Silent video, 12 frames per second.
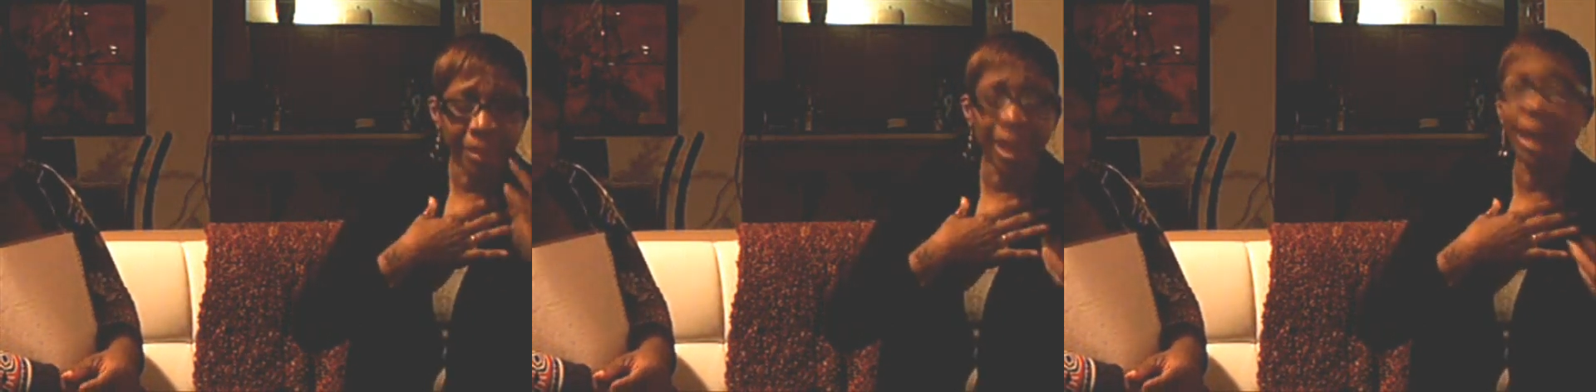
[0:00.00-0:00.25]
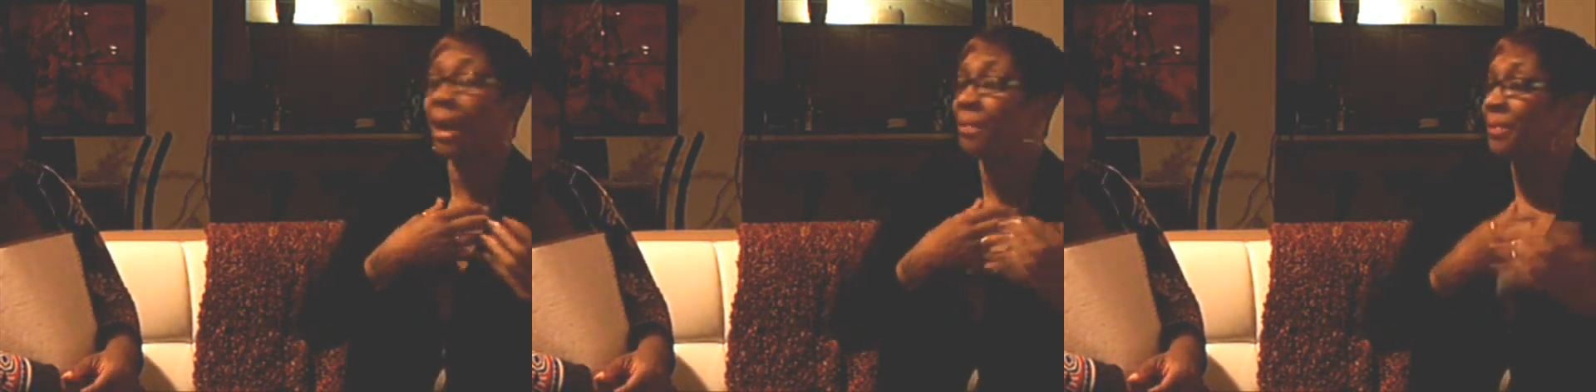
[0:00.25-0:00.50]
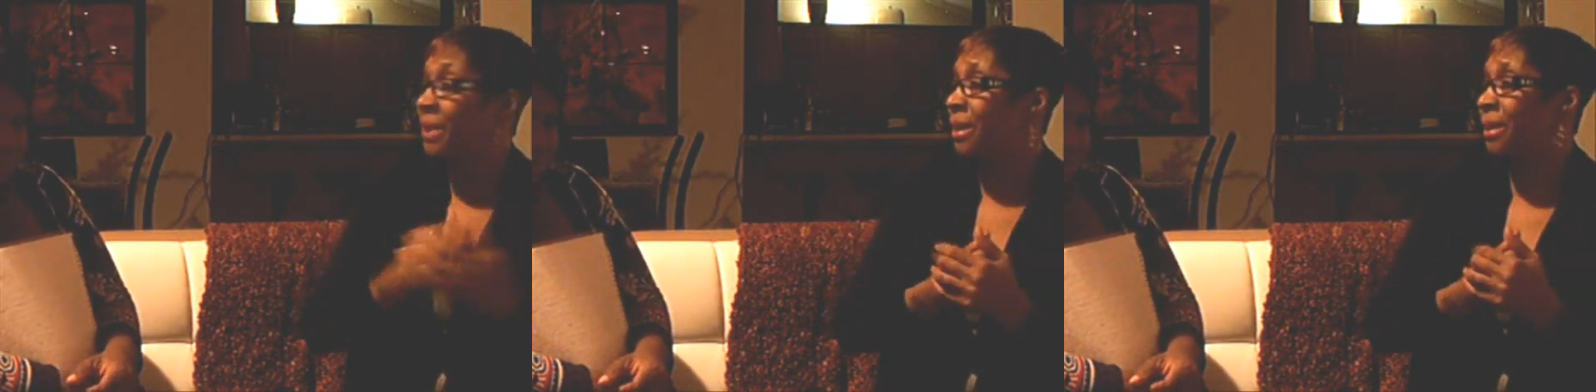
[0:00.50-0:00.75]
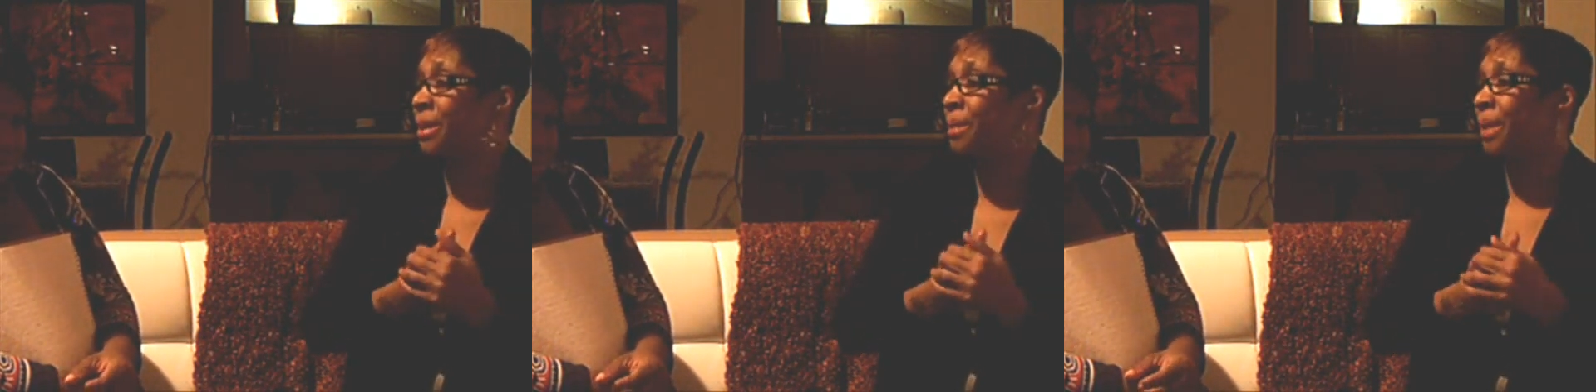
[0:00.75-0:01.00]
I have to
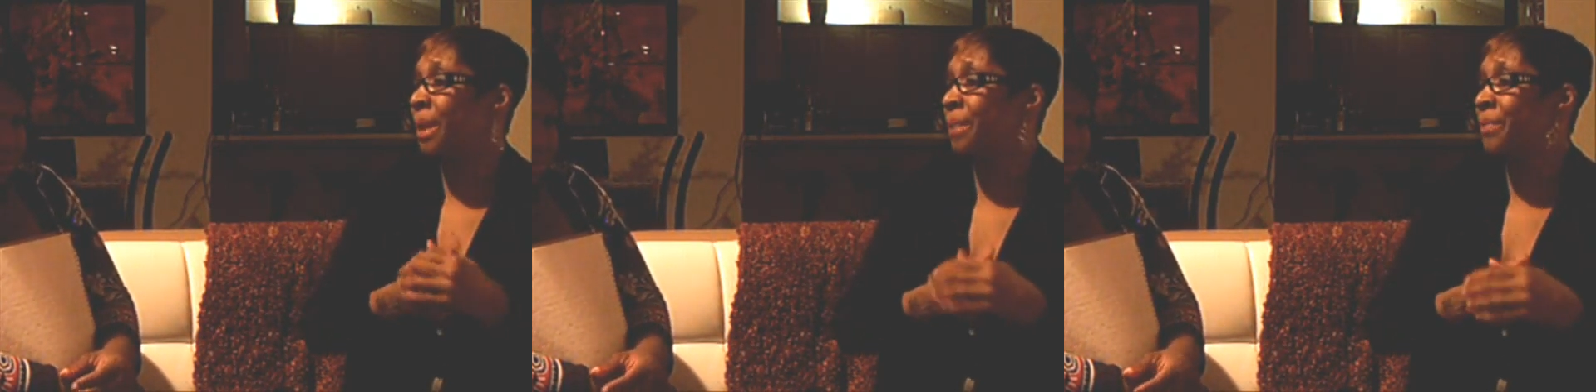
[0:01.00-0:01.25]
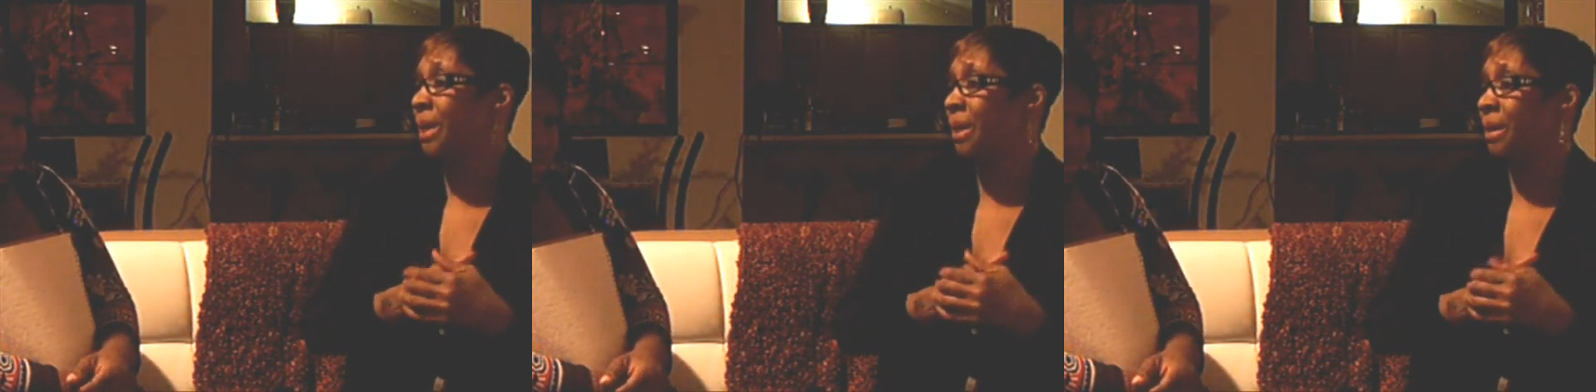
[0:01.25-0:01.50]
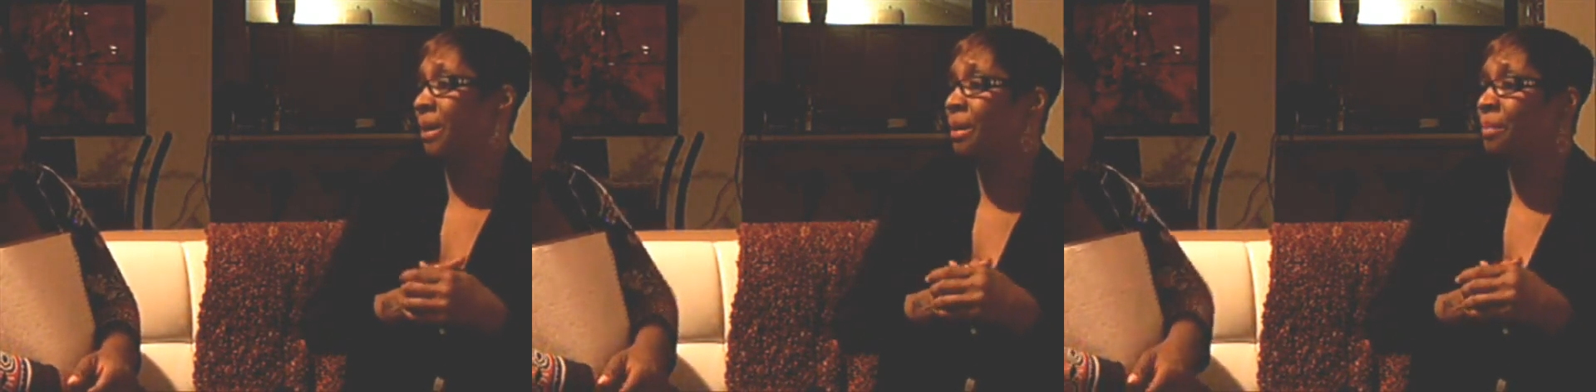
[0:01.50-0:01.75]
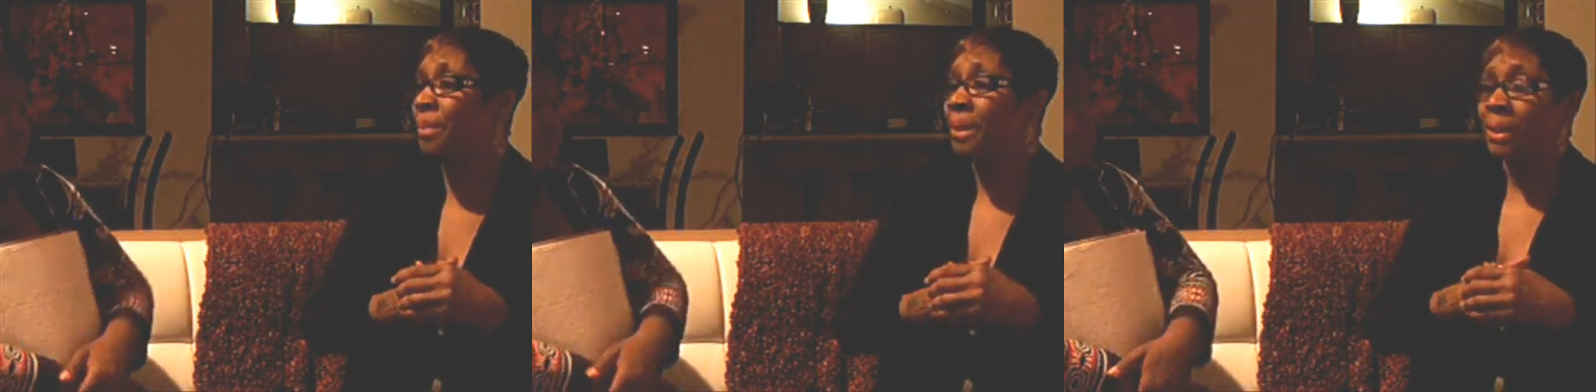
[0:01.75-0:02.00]
get
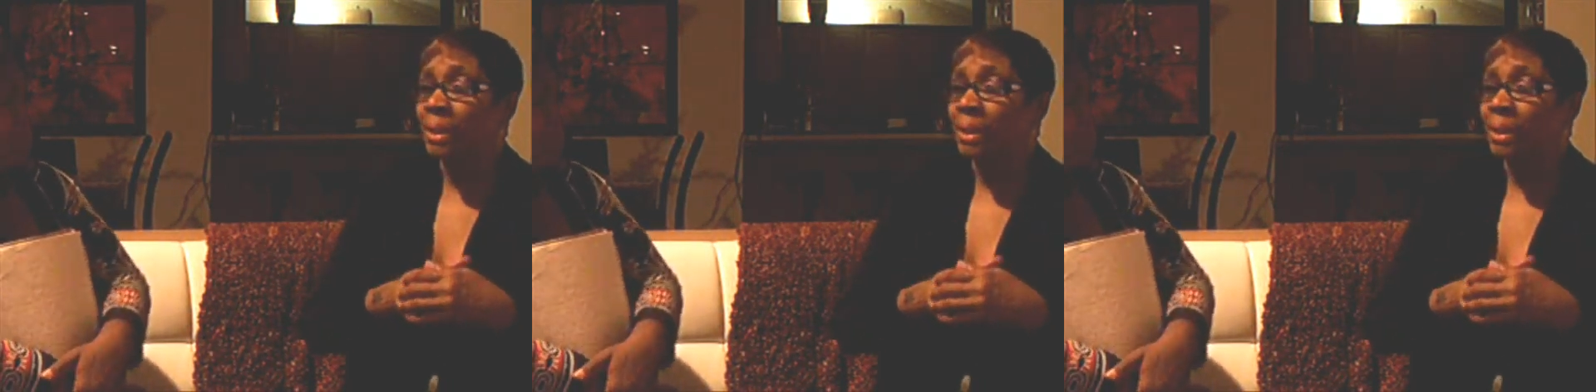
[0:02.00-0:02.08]
up.